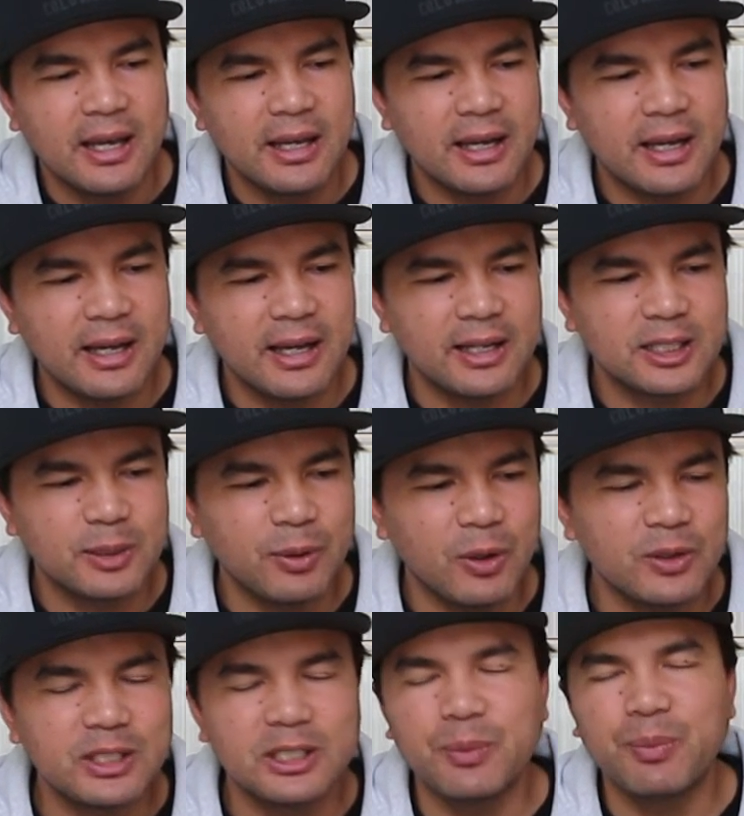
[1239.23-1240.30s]
To be
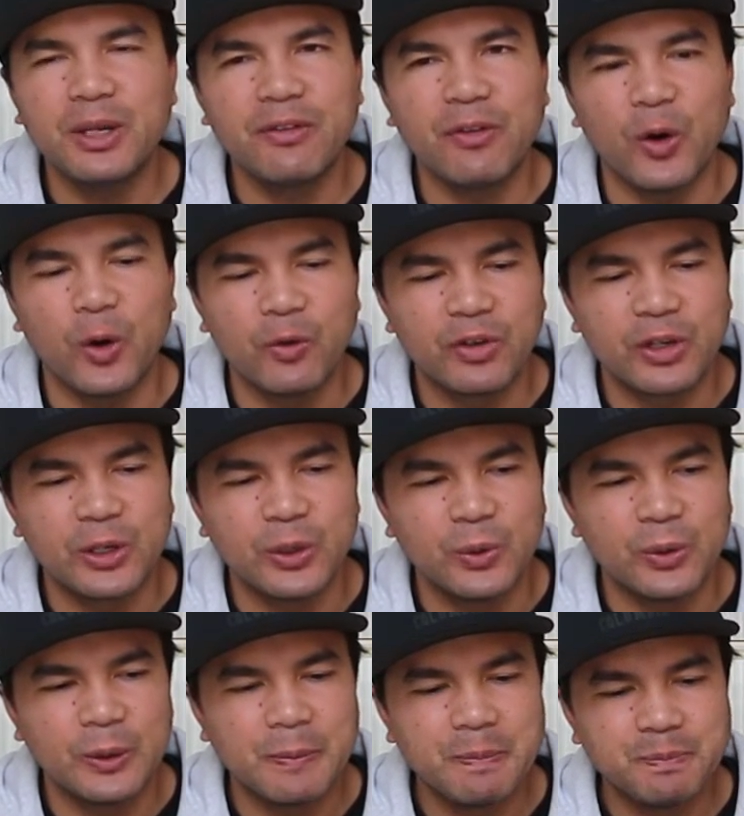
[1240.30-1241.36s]
honest, it's a bit of
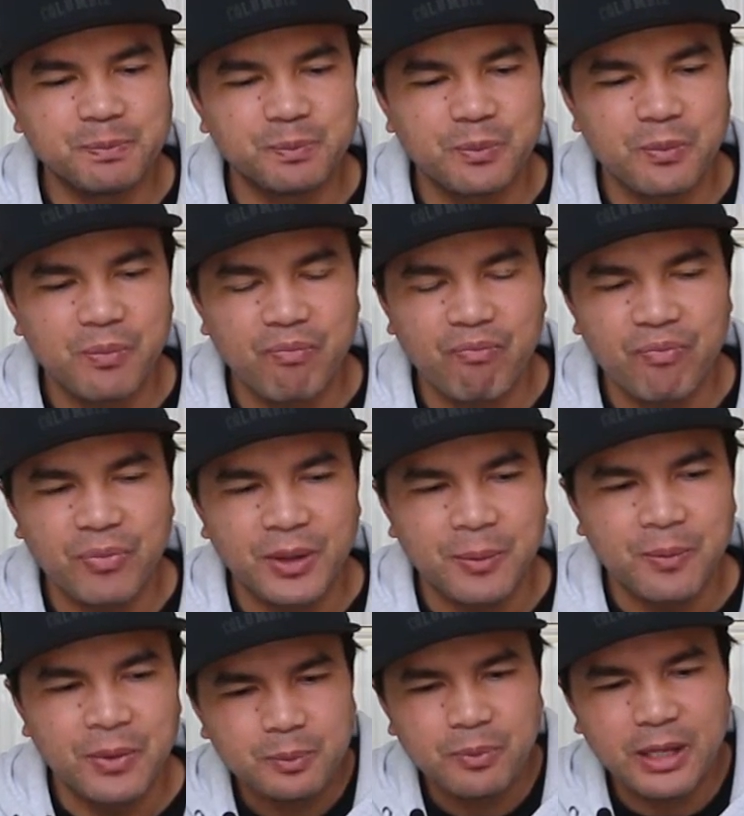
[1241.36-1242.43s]
overkill.
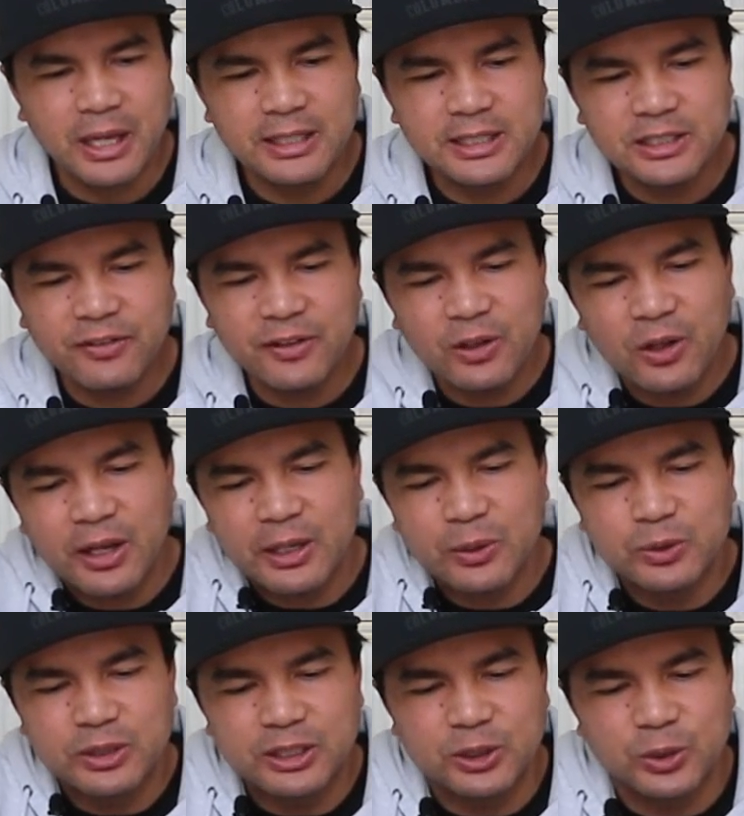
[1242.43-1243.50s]
I just feel like it
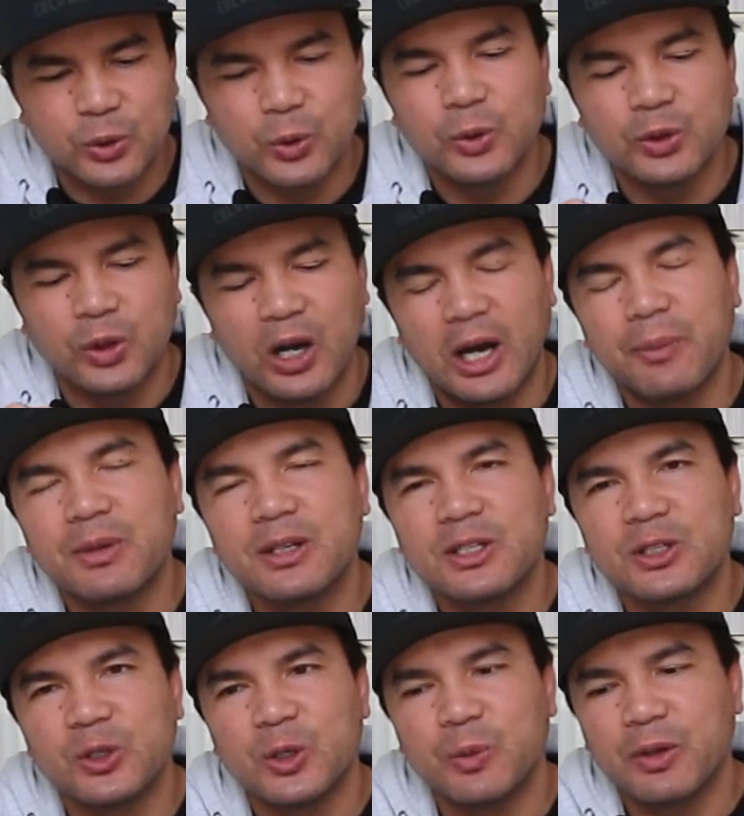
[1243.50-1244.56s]
was just too time
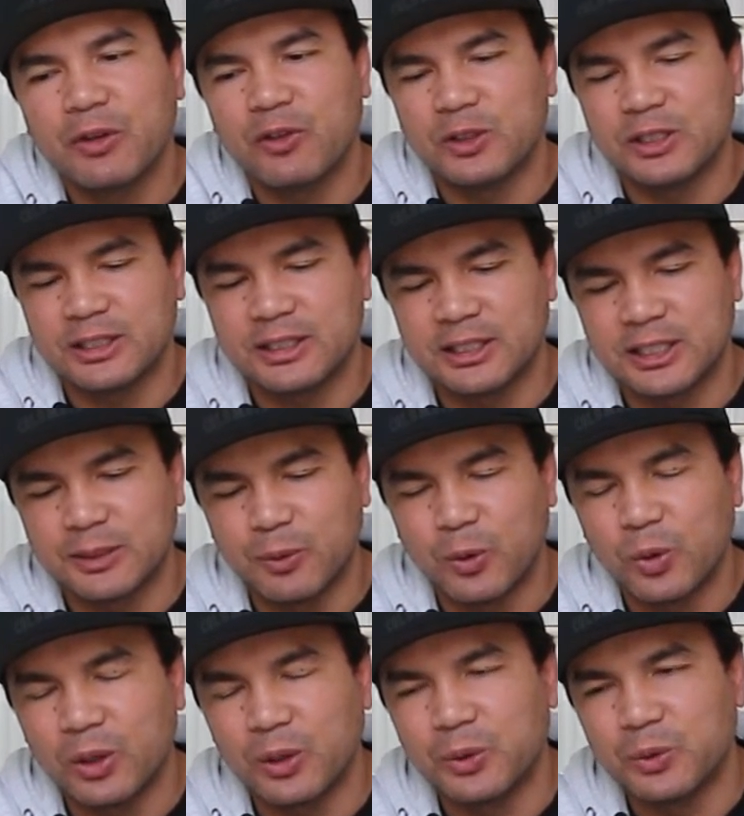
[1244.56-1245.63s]
consuming for just a
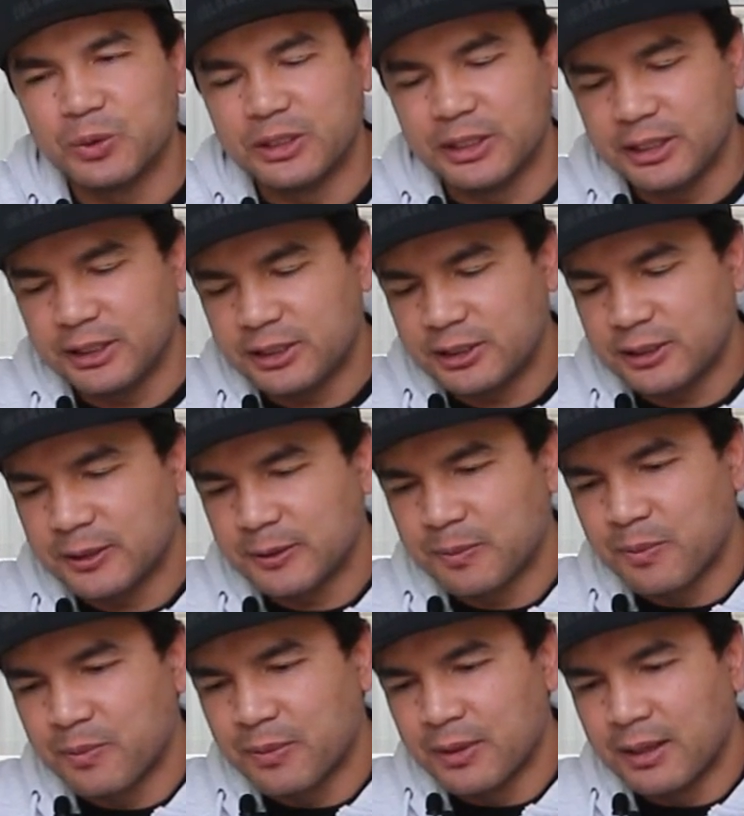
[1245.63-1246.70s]
small little dish.
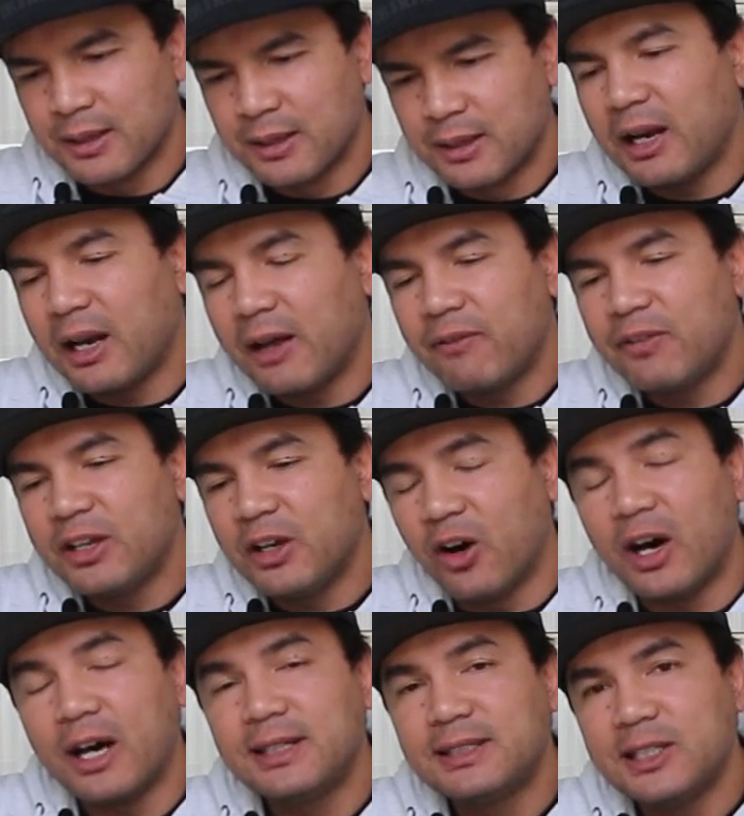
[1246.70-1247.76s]
I love the
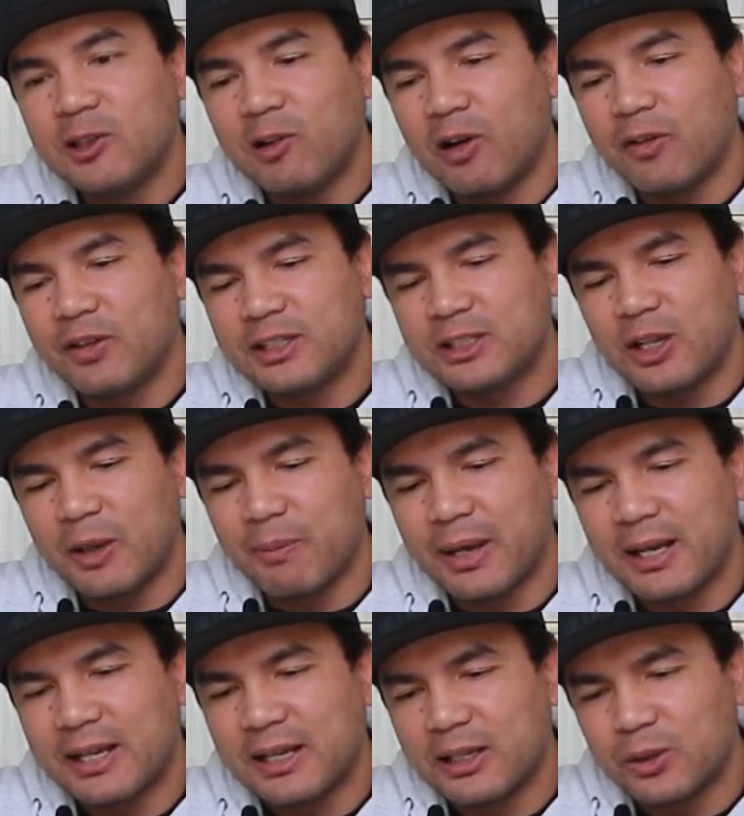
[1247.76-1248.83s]
idea of it. It's like
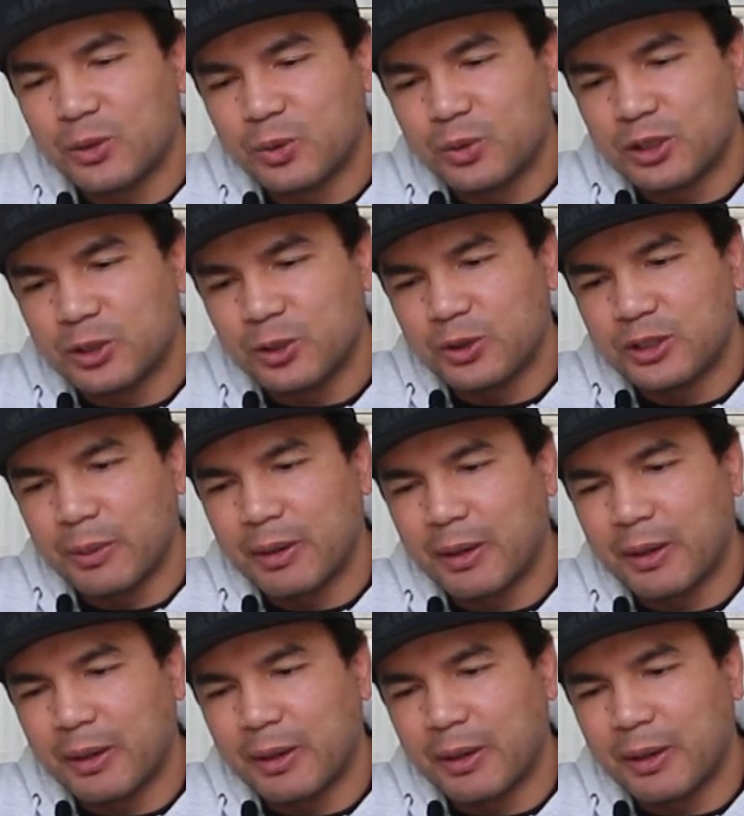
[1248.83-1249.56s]
making a little sushi.